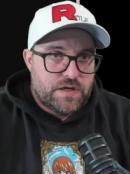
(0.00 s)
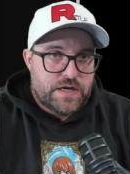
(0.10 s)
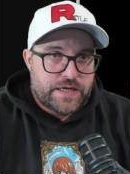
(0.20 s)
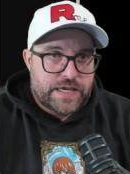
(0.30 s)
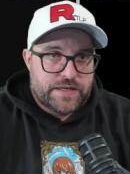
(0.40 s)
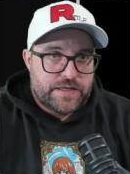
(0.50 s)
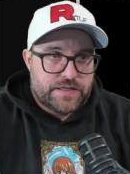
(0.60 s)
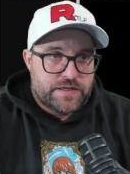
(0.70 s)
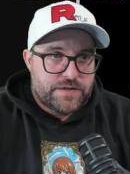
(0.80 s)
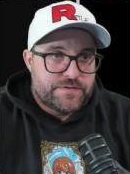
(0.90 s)
again,
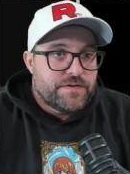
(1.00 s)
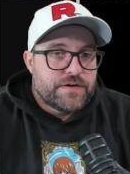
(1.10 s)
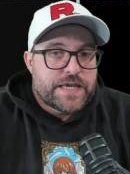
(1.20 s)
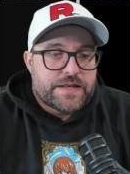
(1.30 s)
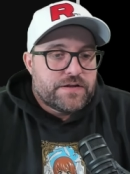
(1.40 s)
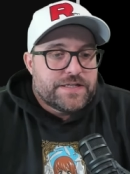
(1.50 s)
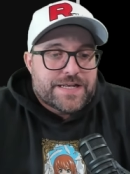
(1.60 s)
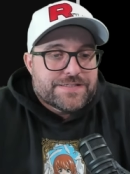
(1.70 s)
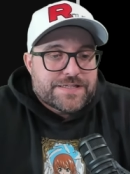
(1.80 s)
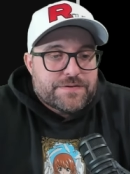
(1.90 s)
it
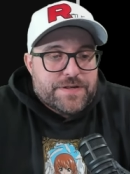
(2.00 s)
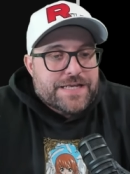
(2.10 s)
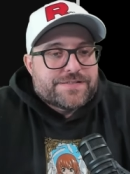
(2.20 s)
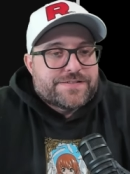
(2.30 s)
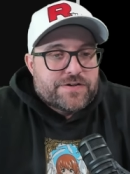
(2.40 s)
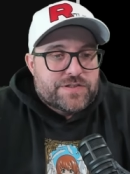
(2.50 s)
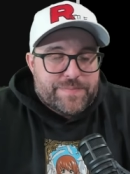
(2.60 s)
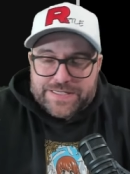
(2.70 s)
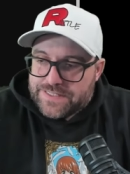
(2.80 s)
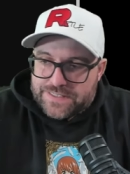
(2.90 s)
doesn't necessarily
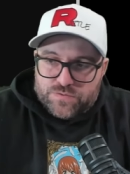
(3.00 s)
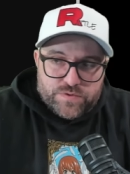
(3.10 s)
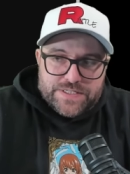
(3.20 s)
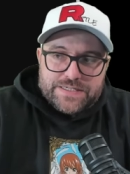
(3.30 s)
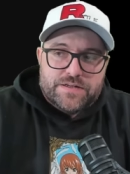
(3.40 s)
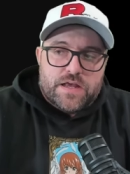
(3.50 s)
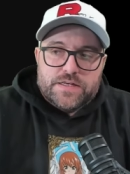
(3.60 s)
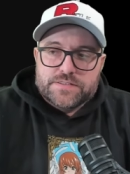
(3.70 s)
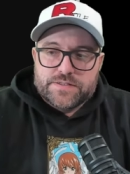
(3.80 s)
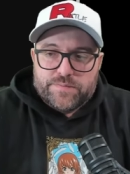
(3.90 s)
make sense. We've seen
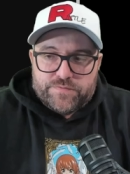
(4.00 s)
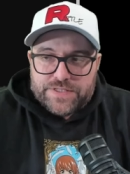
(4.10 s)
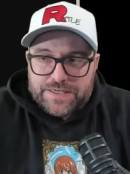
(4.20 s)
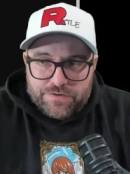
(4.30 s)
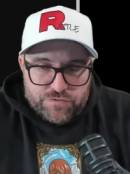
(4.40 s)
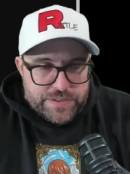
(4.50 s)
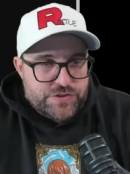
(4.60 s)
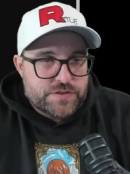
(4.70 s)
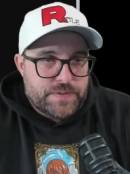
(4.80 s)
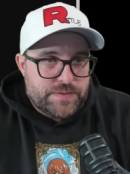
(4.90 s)
some of the
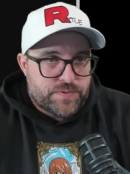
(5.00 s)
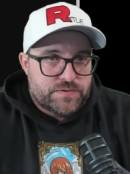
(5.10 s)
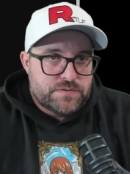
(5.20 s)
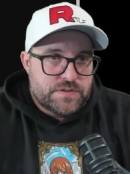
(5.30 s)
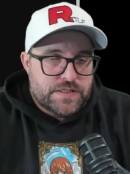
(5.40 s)
richest people.